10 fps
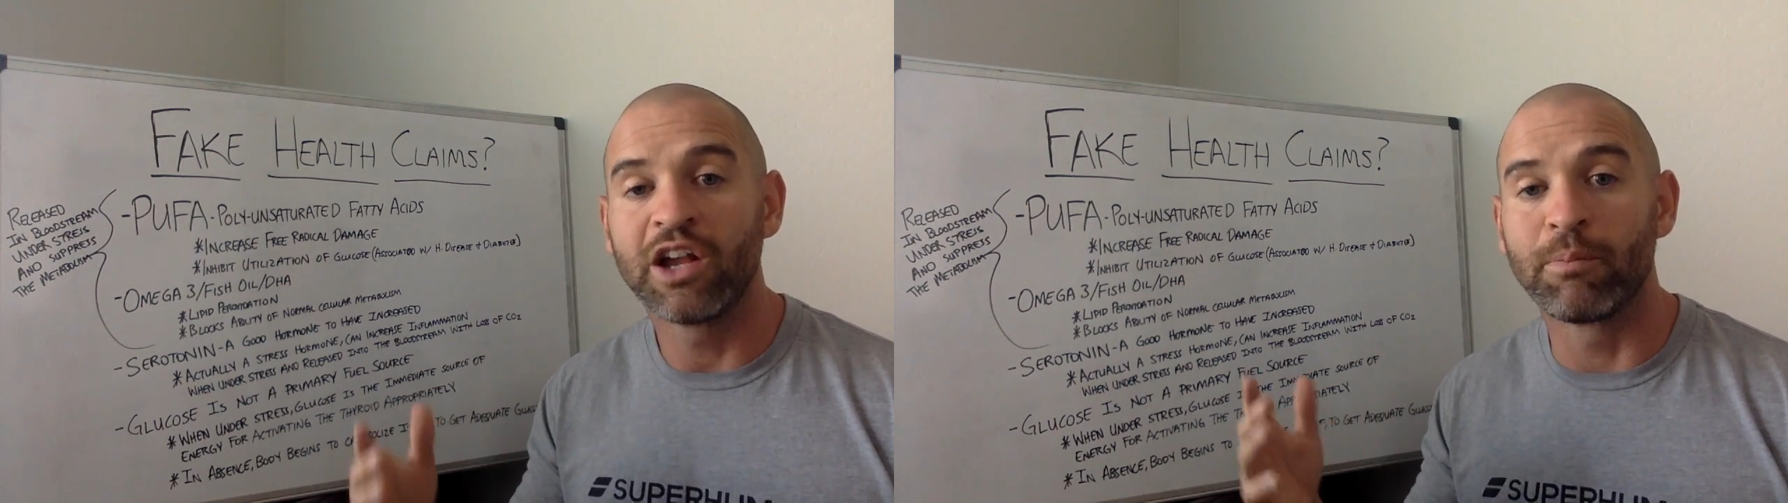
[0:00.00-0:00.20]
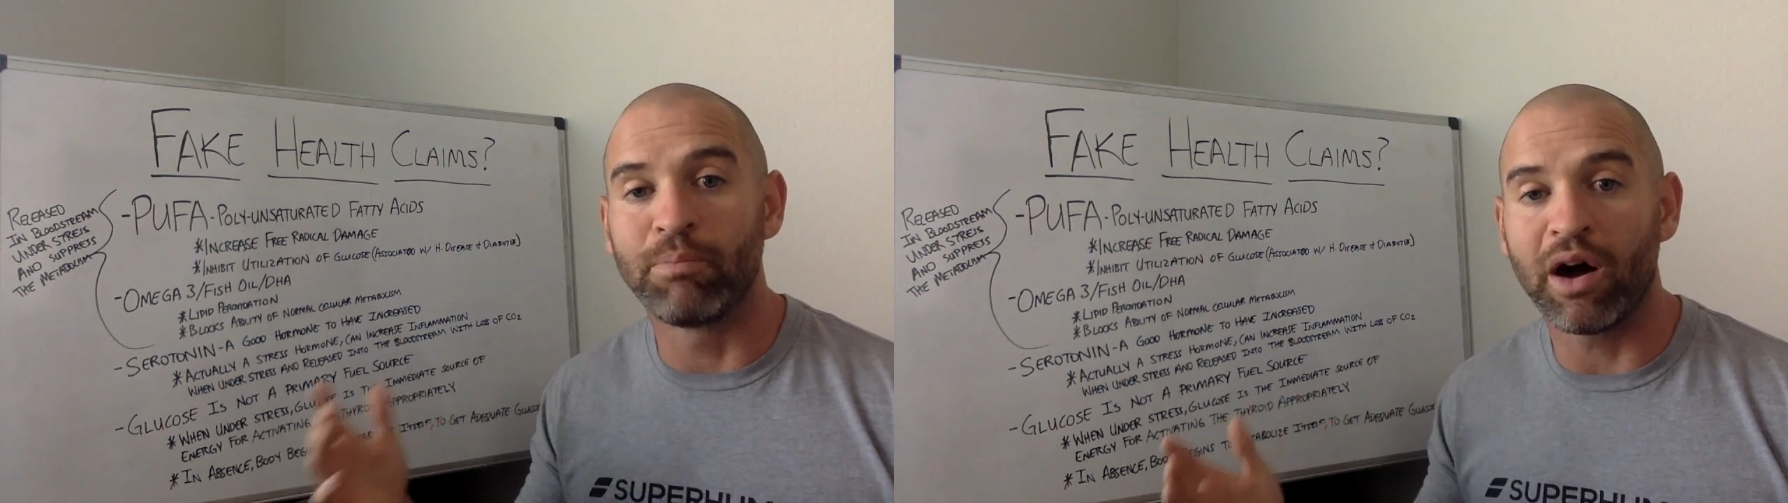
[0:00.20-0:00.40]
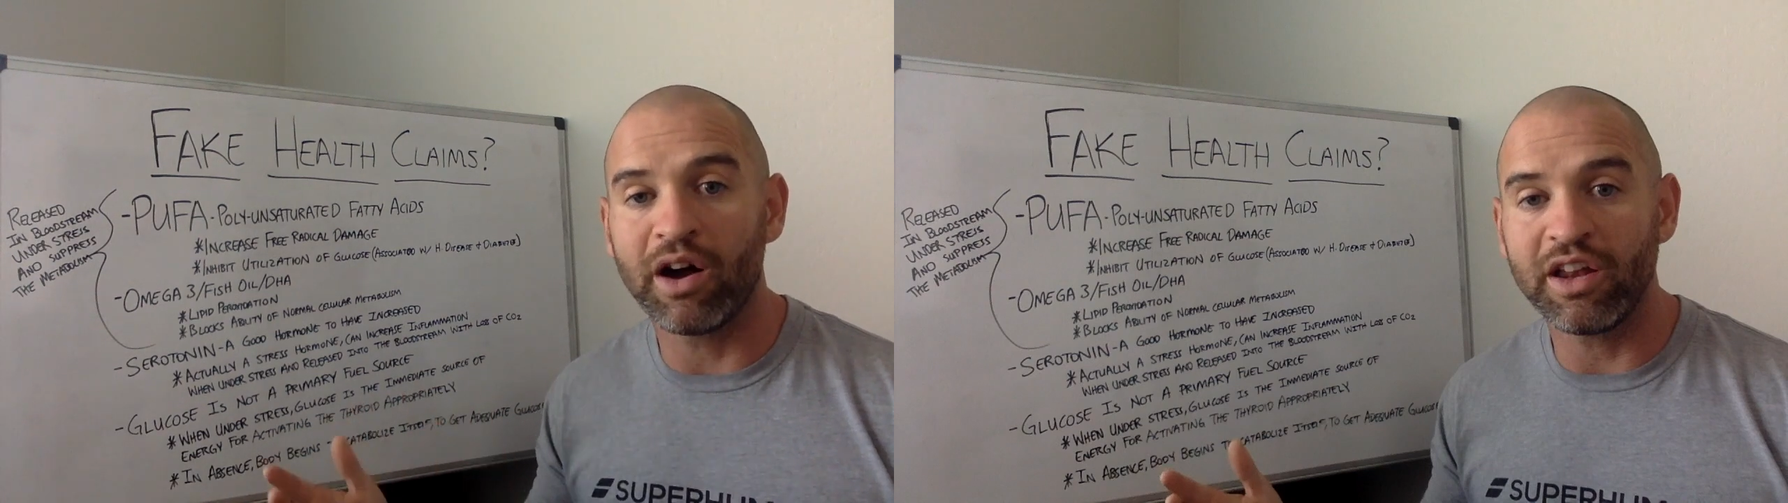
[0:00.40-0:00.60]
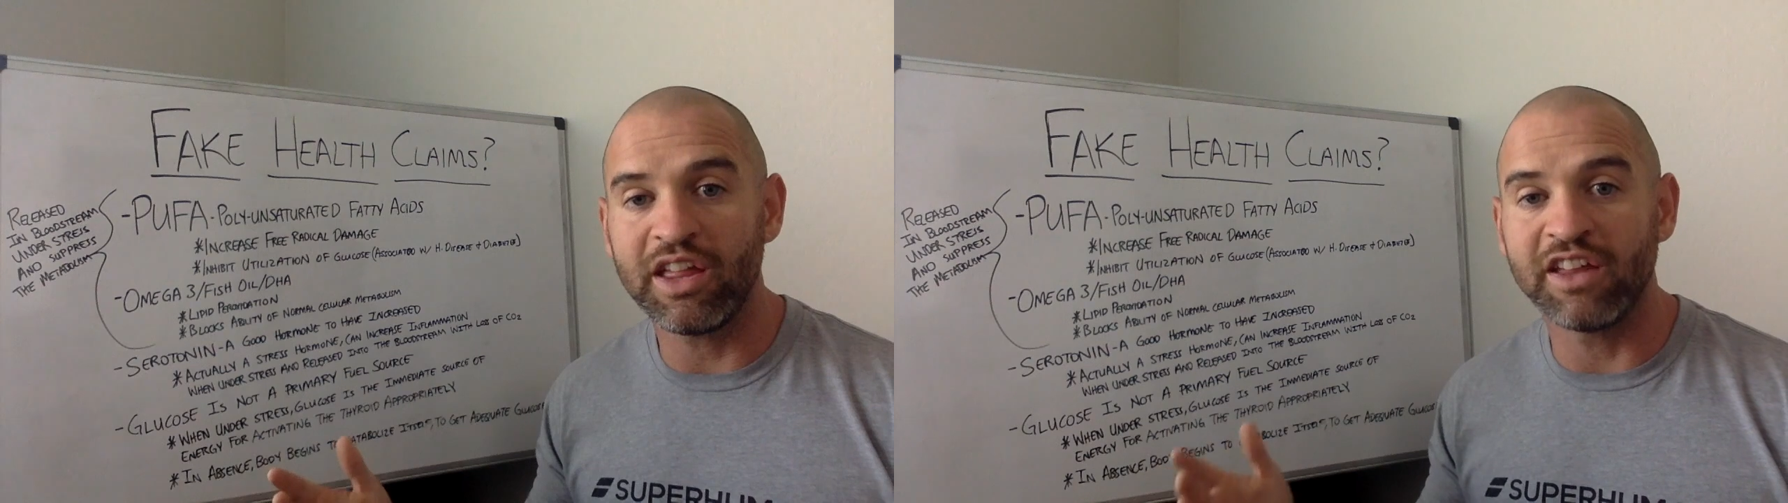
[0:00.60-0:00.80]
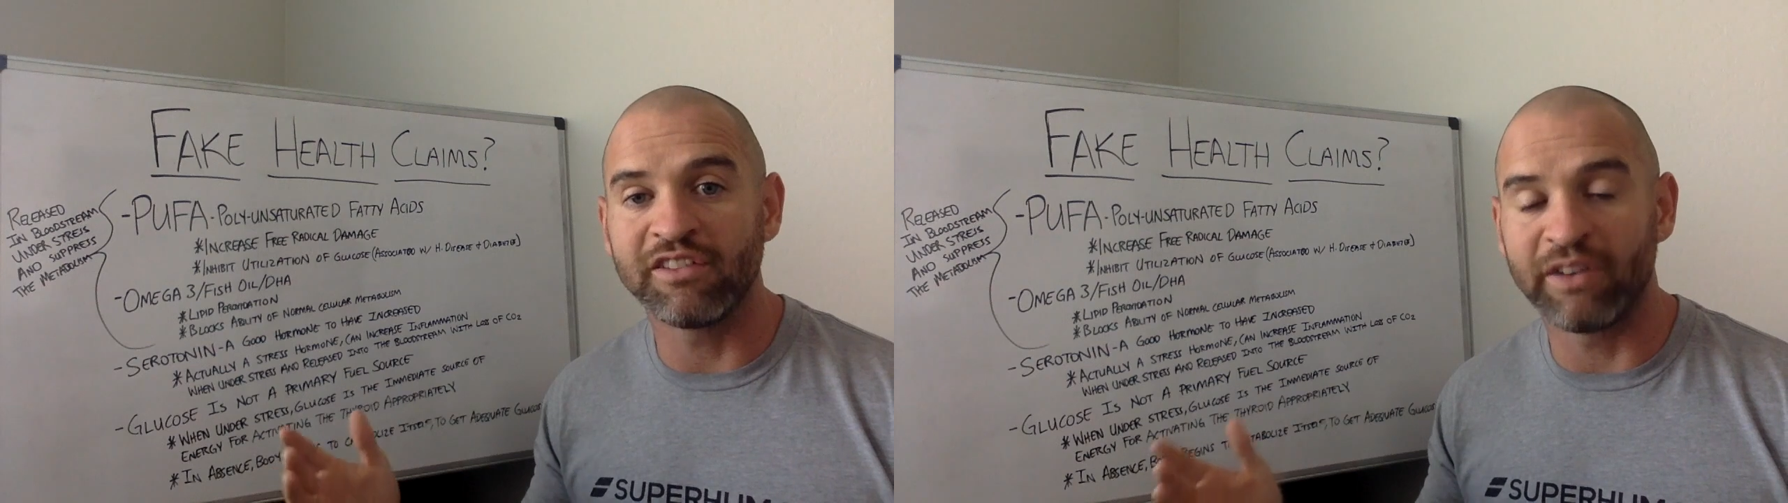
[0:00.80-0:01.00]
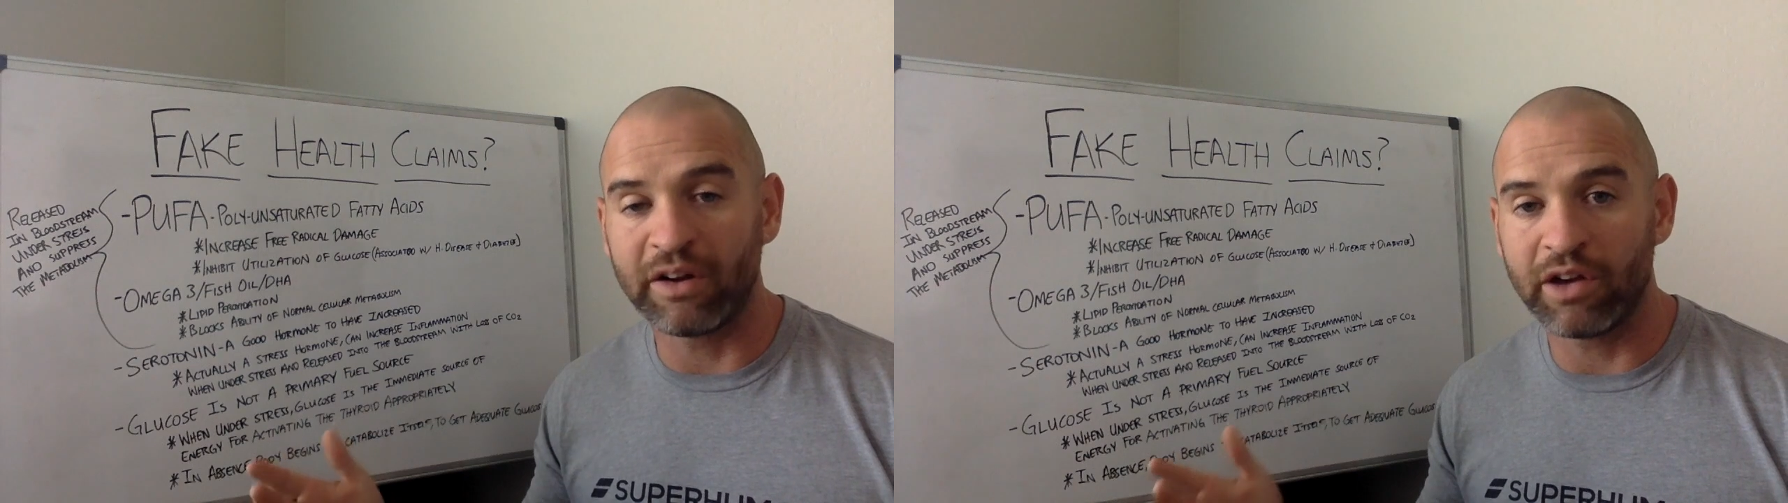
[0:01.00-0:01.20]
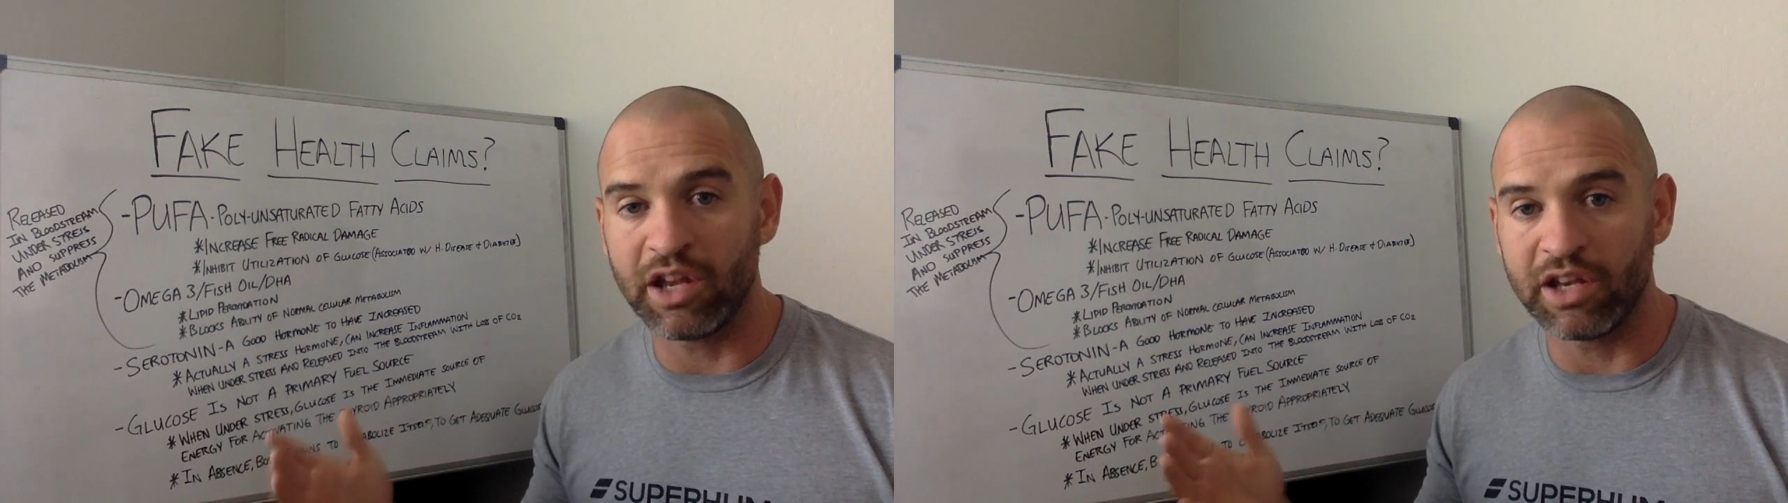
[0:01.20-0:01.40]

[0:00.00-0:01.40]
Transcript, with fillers: your body is very